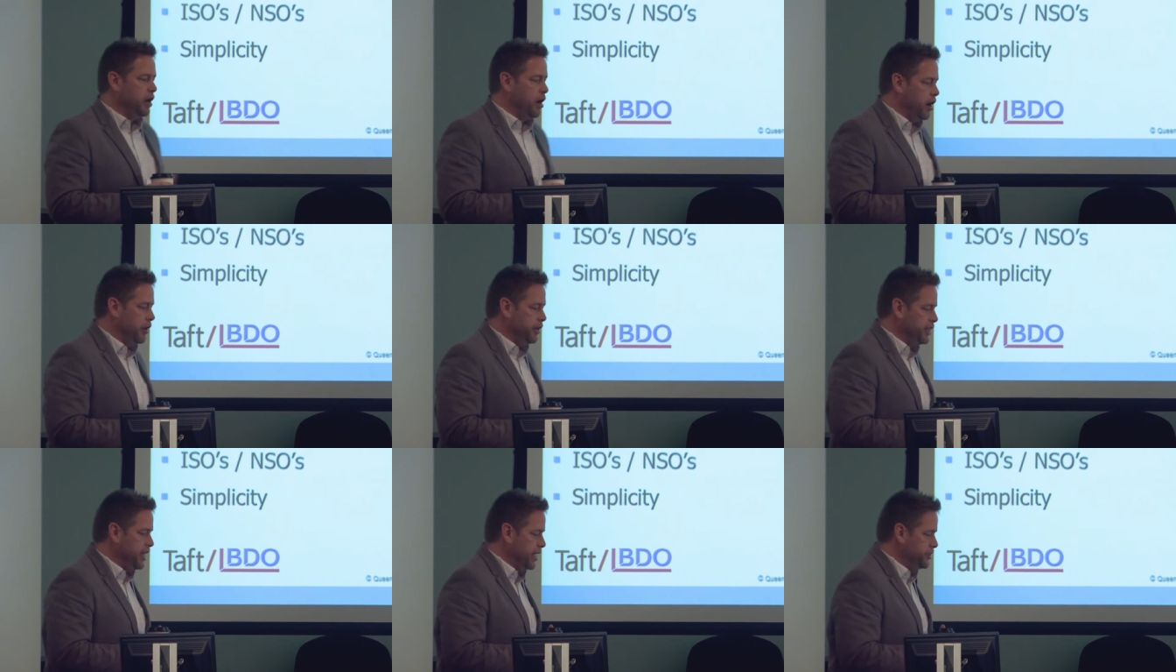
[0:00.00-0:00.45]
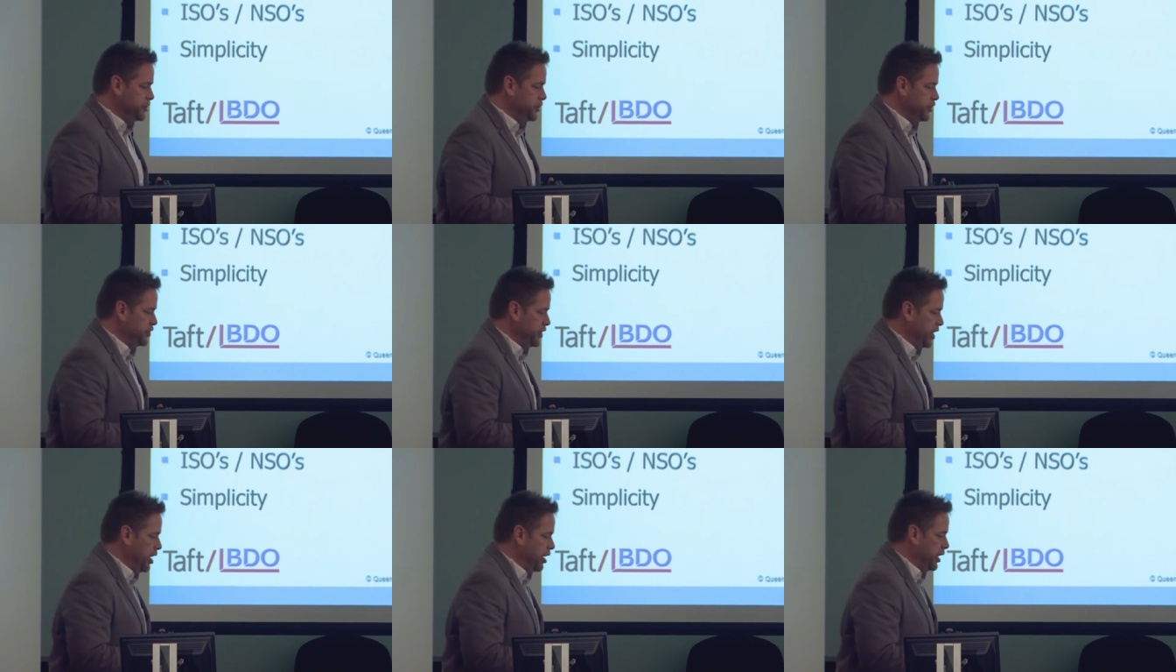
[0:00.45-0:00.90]
aren't
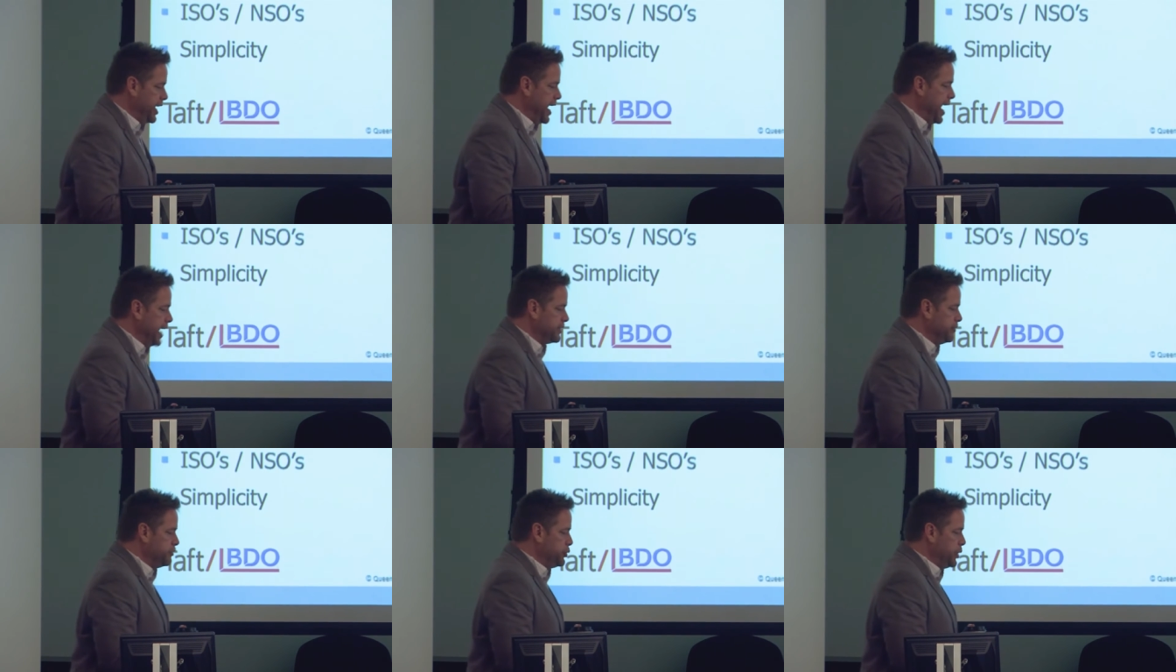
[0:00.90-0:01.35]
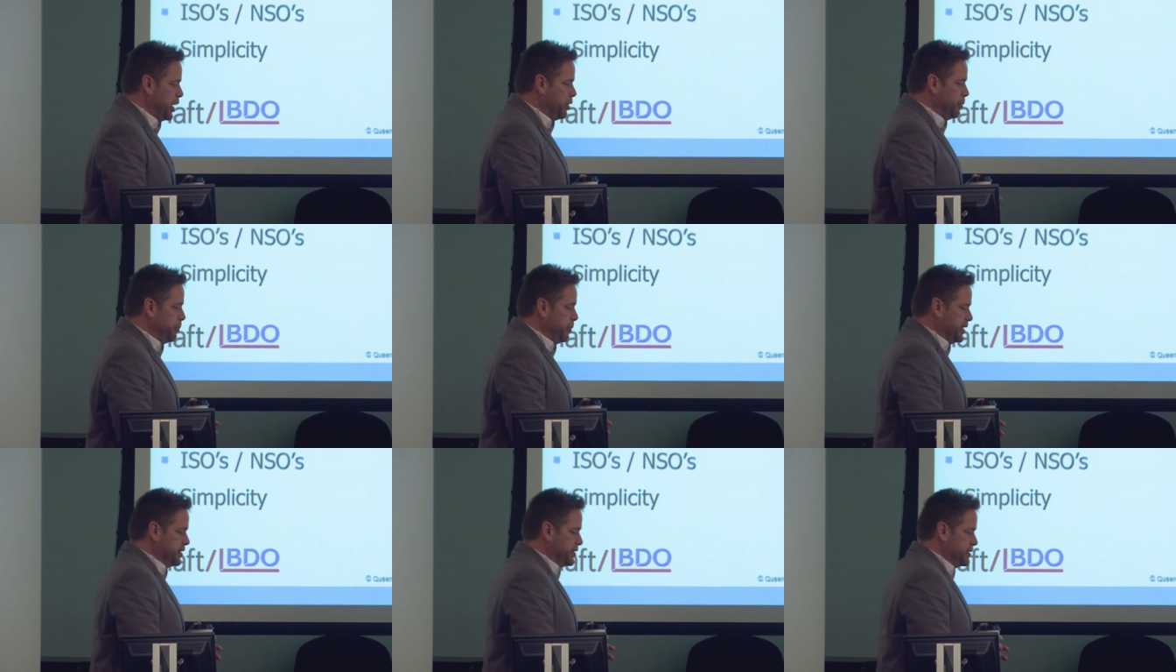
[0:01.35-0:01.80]
necessarily active trader
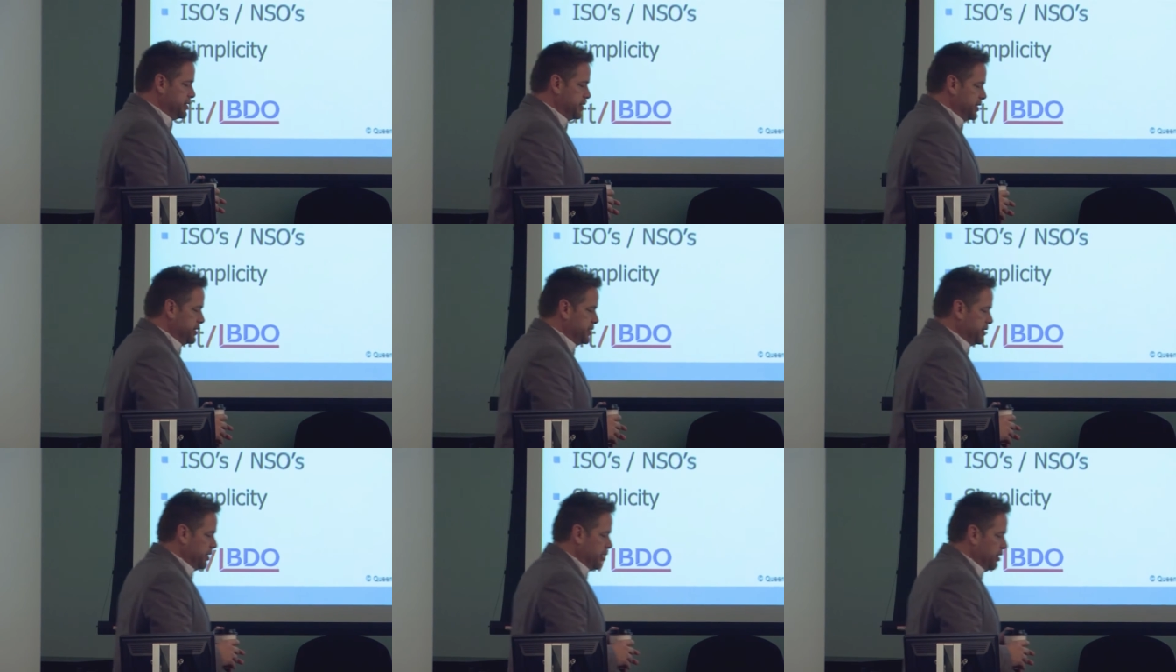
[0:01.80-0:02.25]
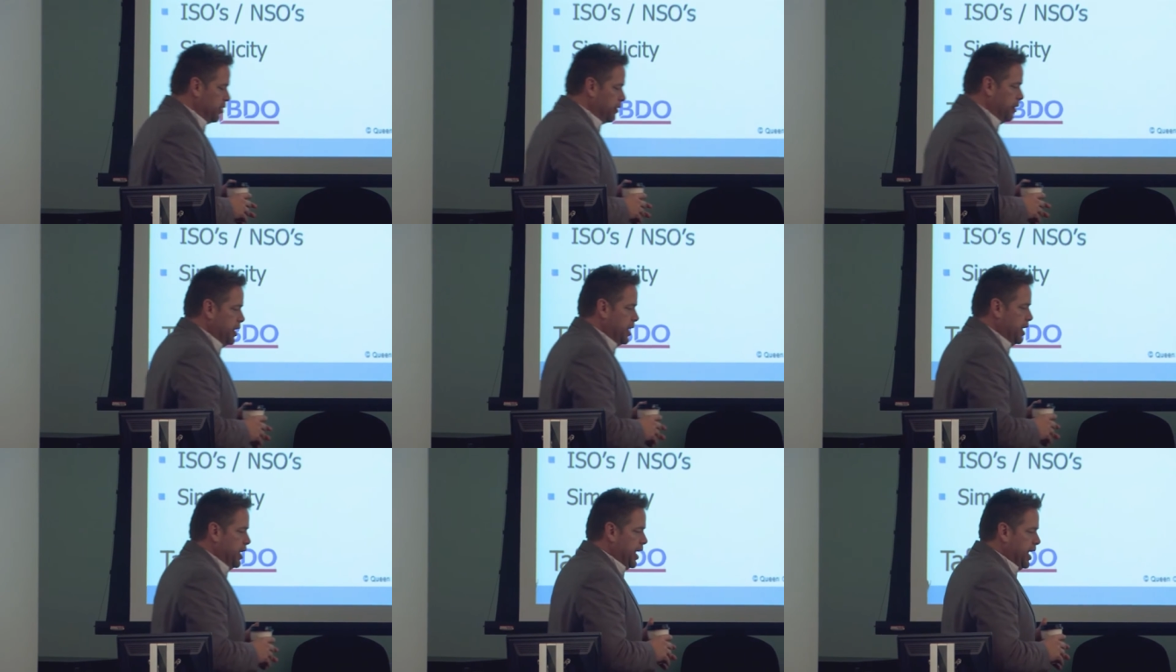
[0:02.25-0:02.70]
business
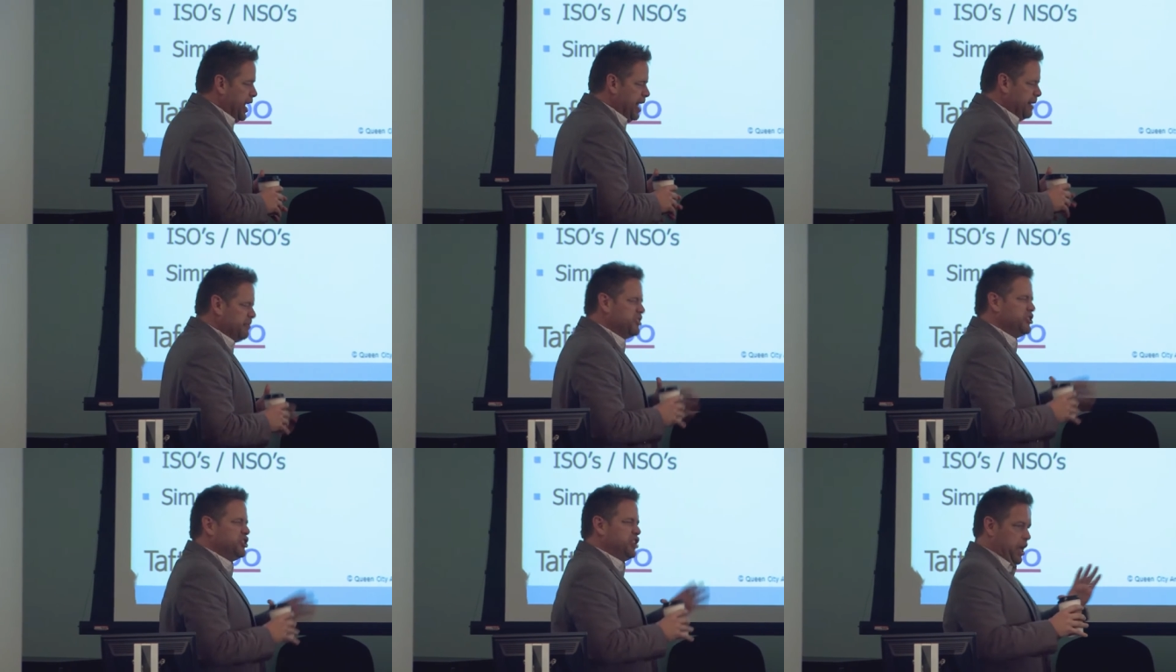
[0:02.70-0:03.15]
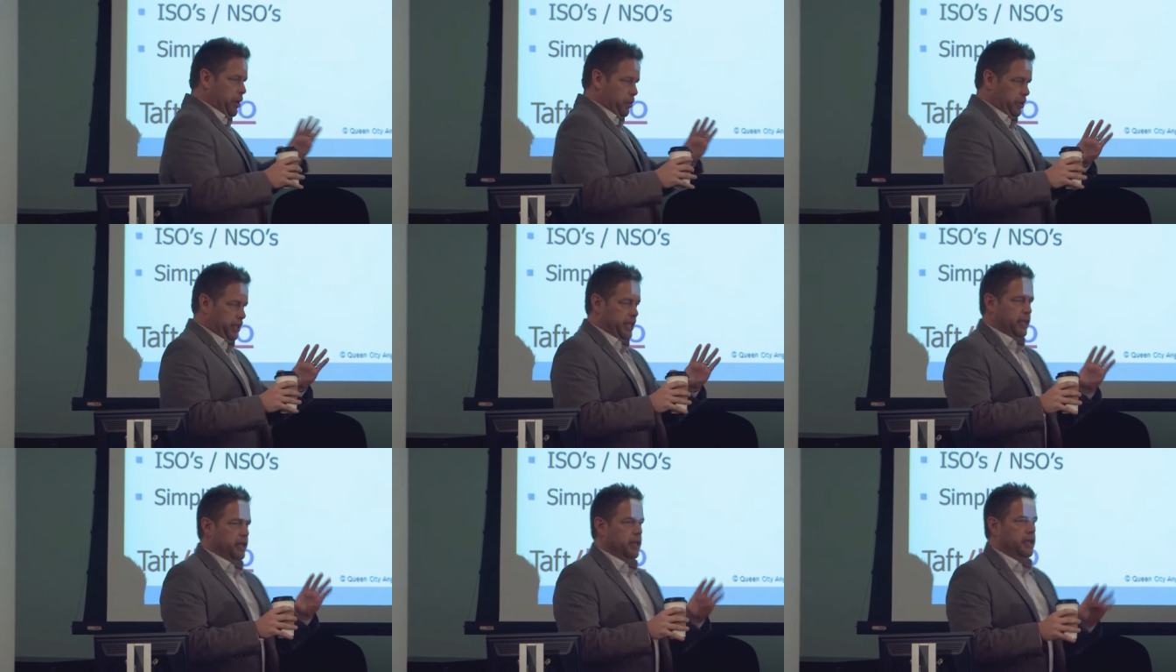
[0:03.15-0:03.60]
until um,
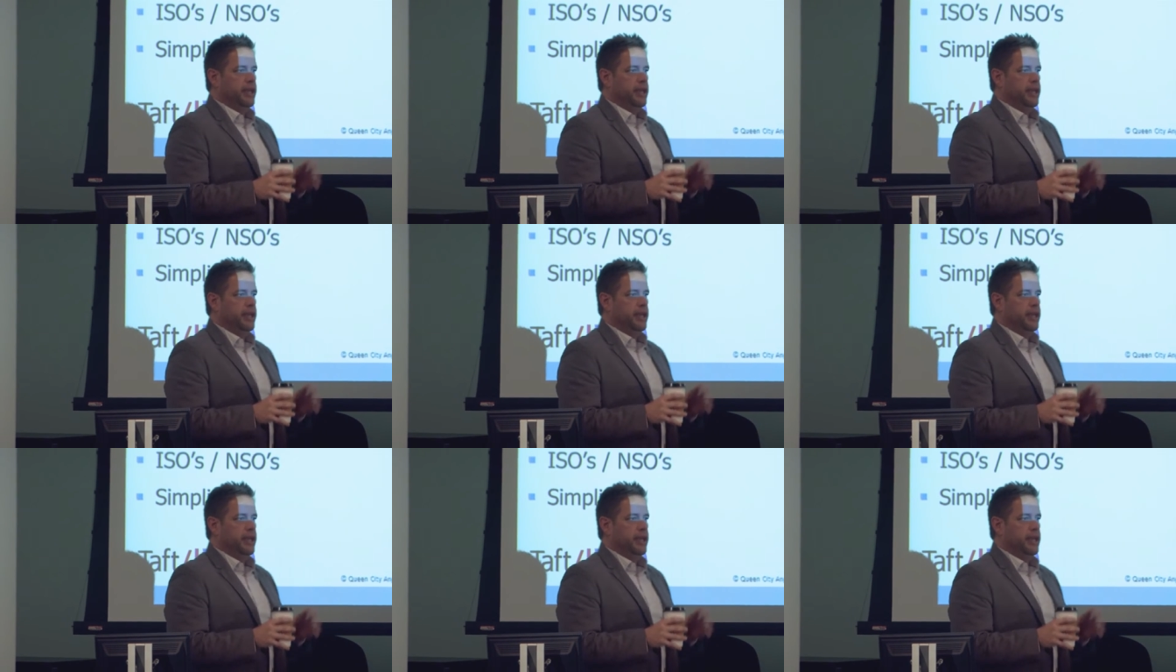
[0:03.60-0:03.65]
generally,